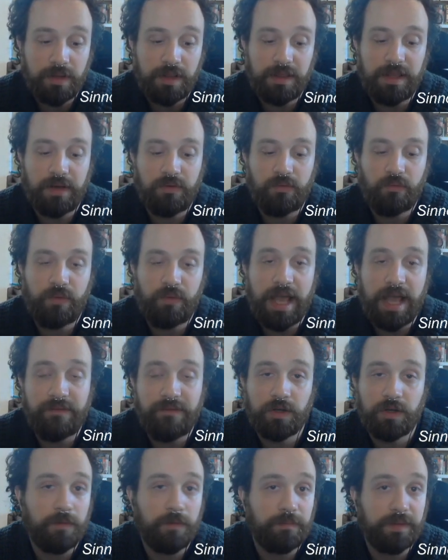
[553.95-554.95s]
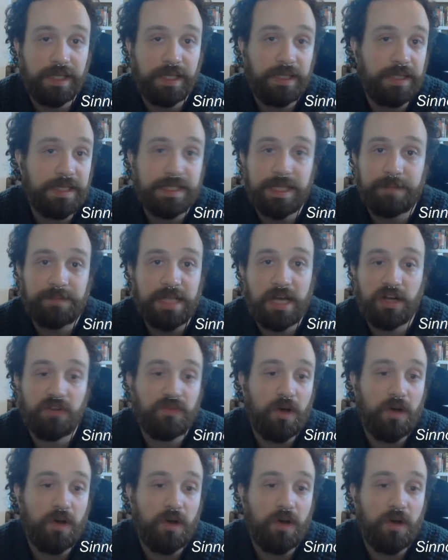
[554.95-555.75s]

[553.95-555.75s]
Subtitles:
then we haven't completely stepped out of